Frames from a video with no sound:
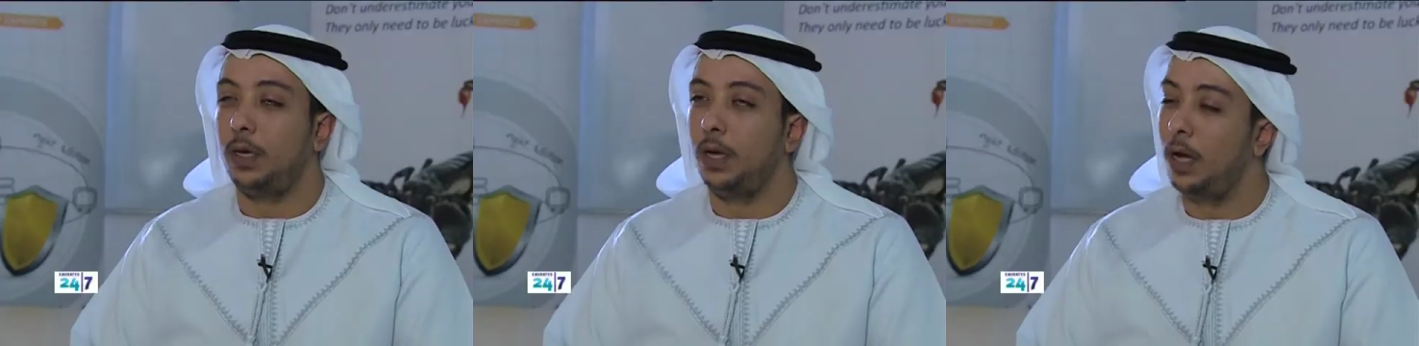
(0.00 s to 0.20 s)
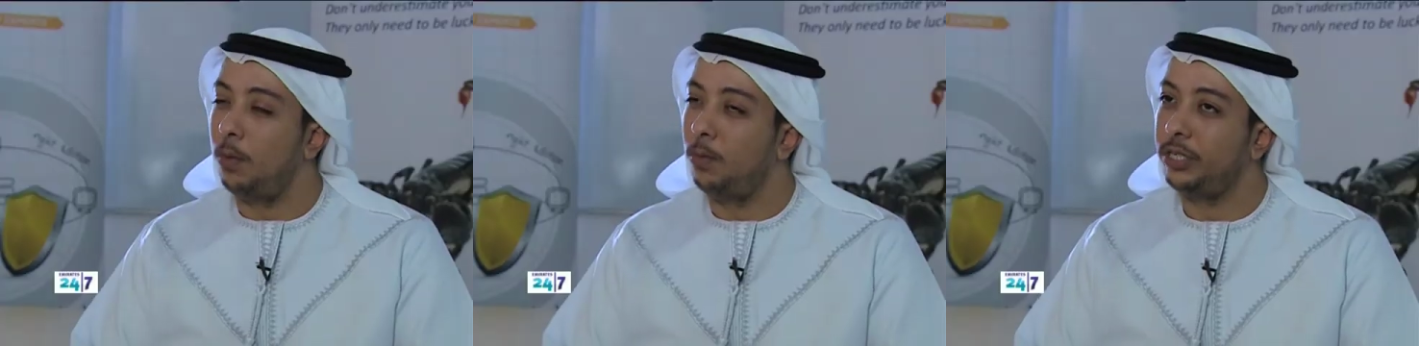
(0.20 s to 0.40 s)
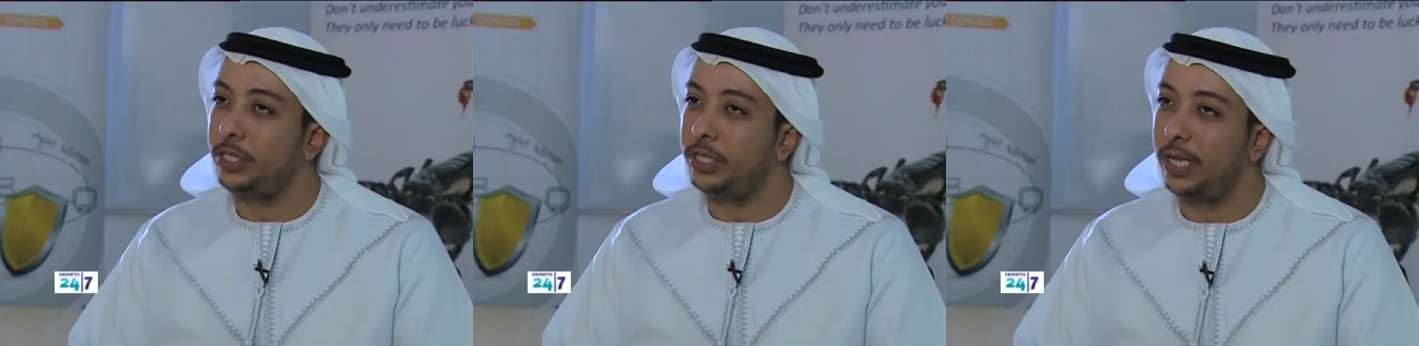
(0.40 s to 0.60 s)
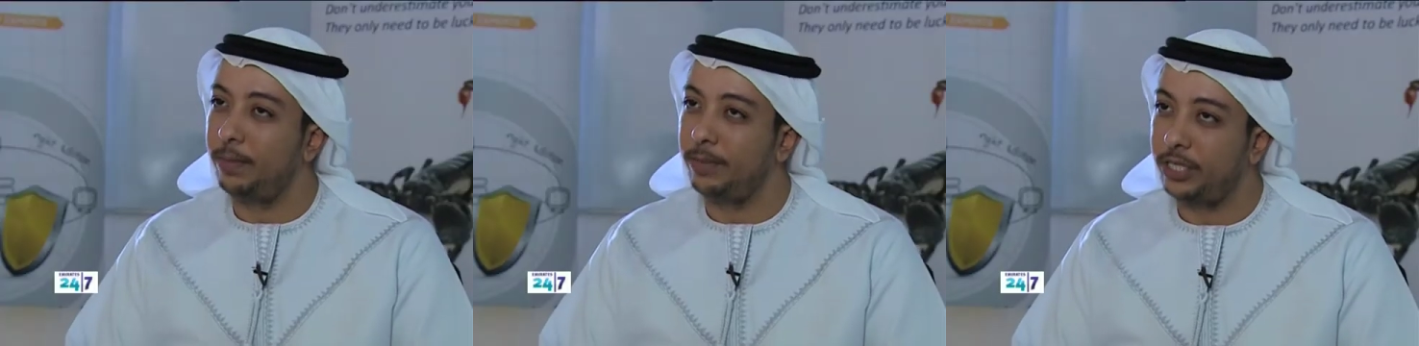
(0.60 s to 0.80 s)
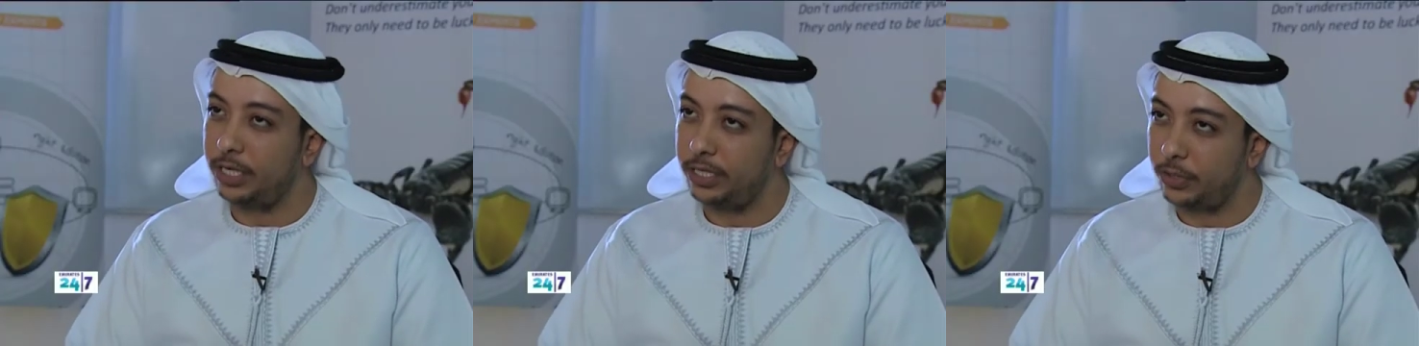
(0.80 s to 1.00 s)
How much
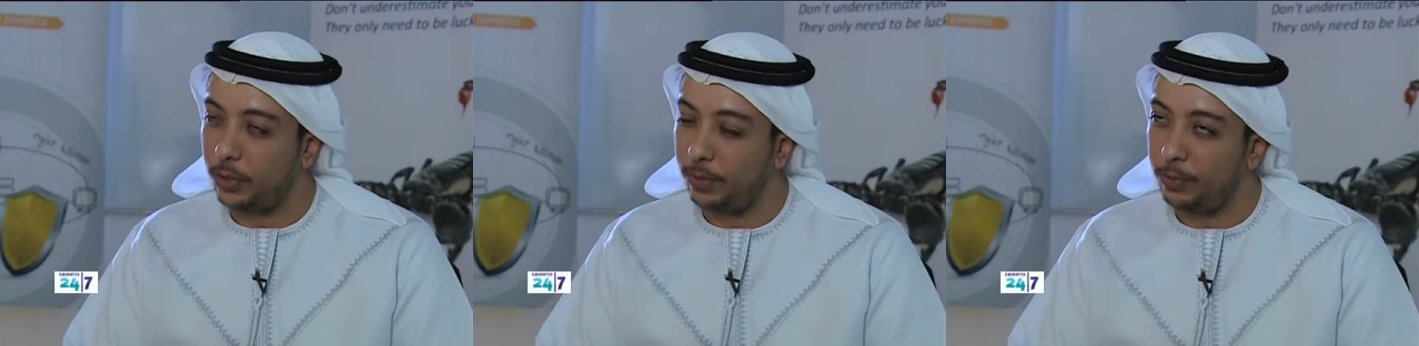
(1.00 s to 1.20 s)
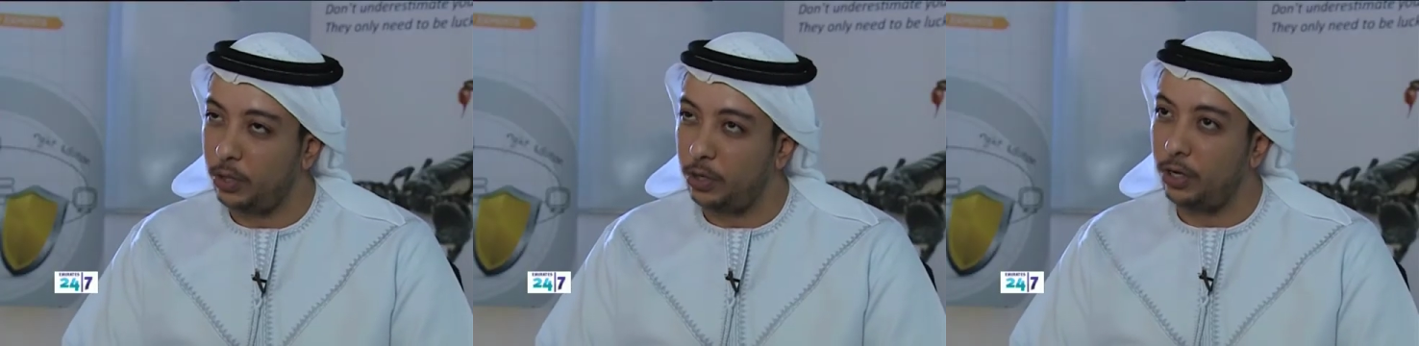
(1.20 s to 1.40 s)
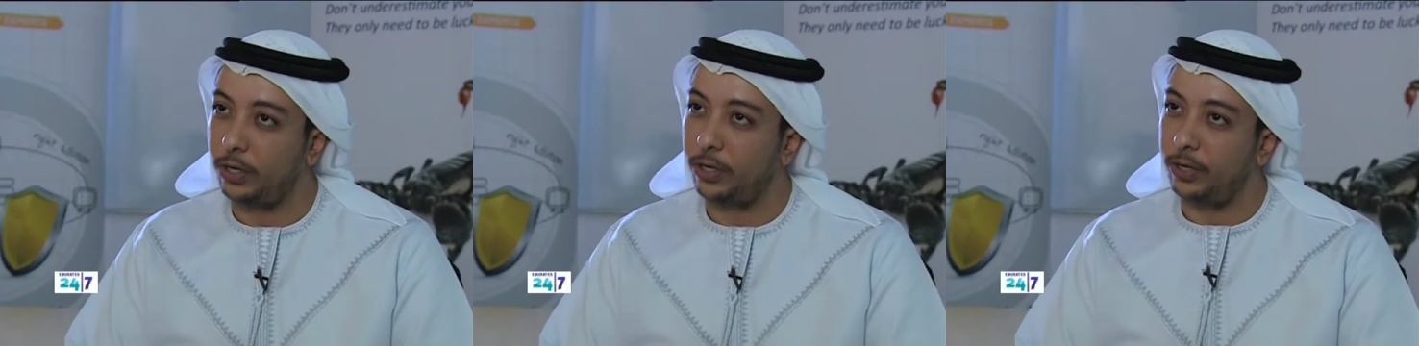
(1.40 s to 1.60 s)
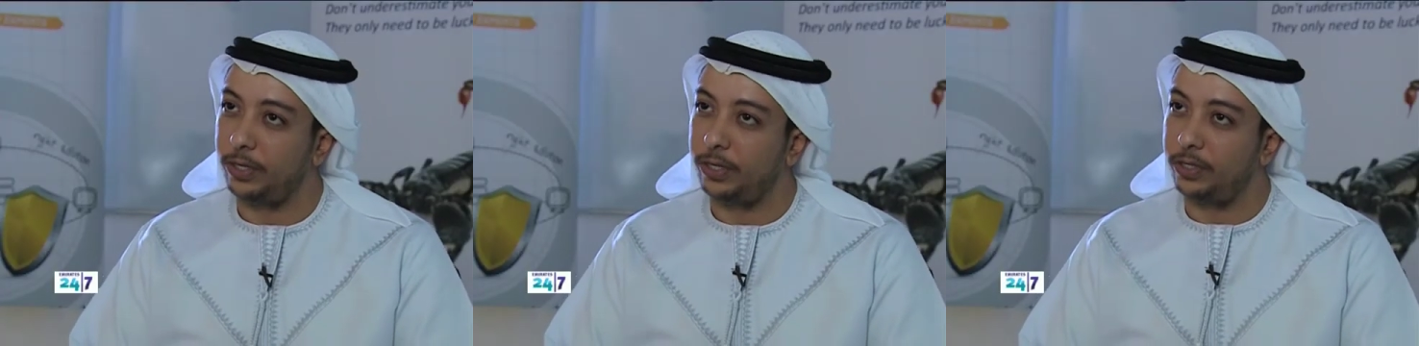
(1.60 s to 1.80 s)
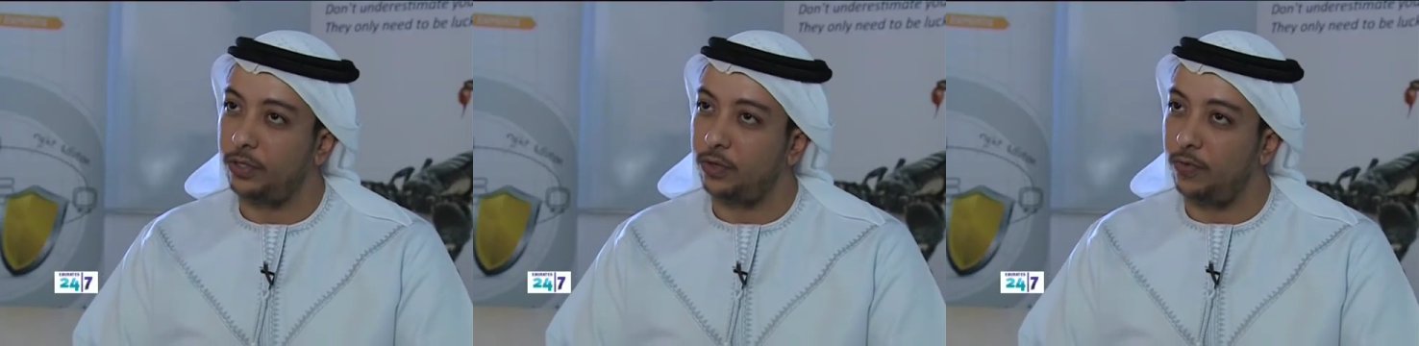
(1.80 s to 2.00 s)
damage has Cryptolocker
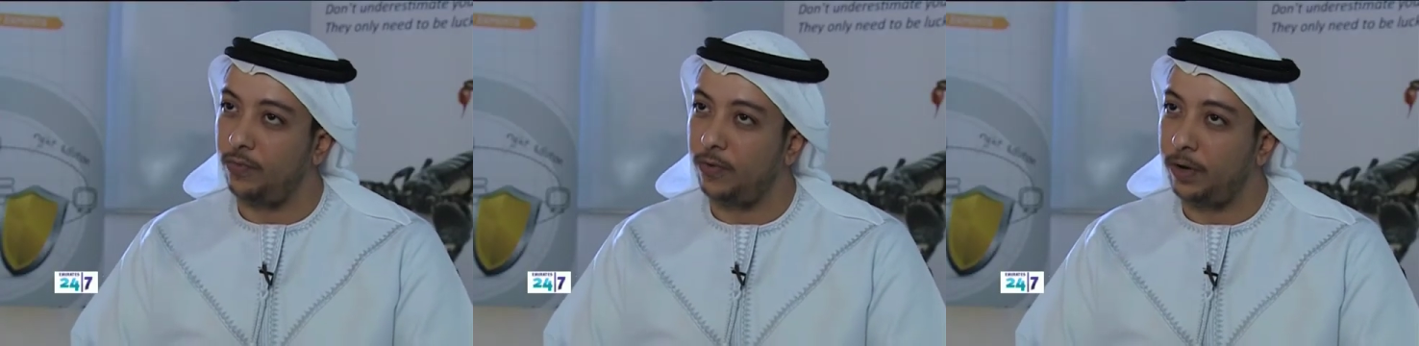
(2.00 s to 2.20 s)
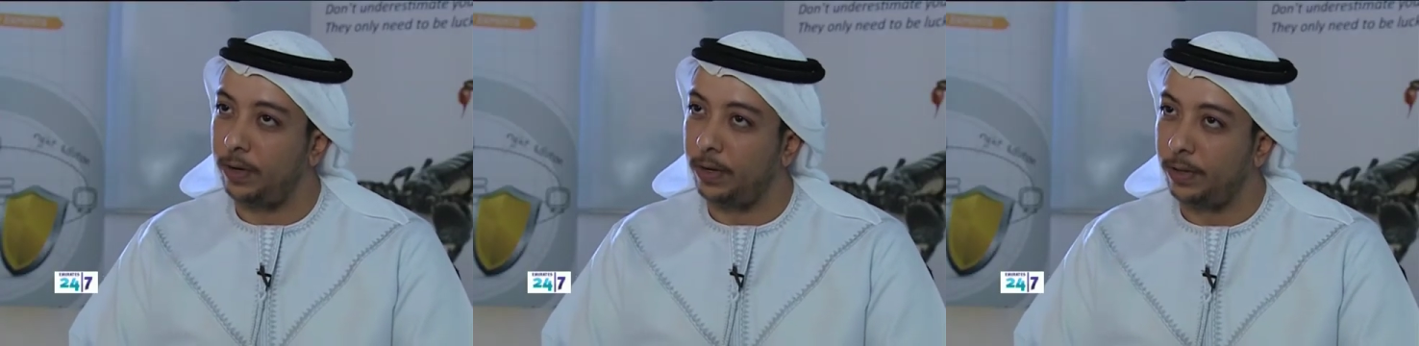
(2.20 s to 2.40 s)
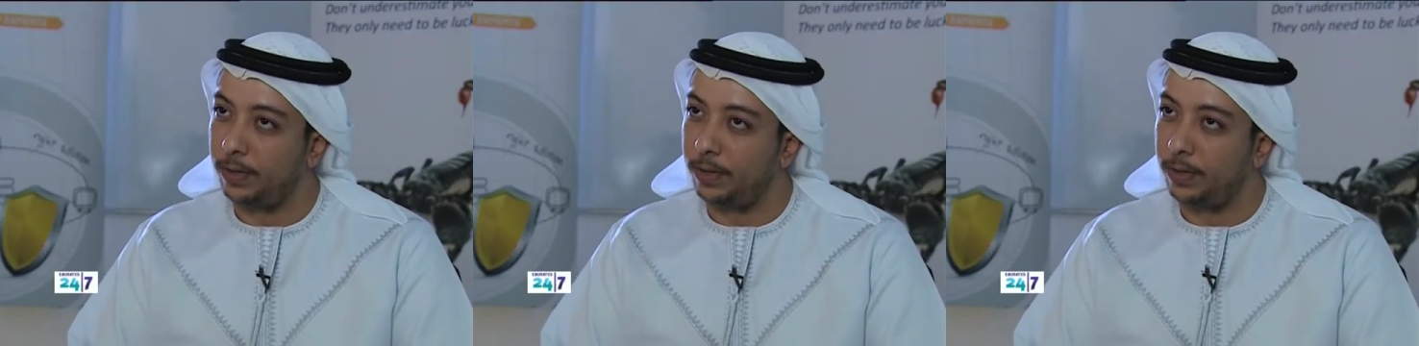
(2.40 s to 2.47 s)
done so far?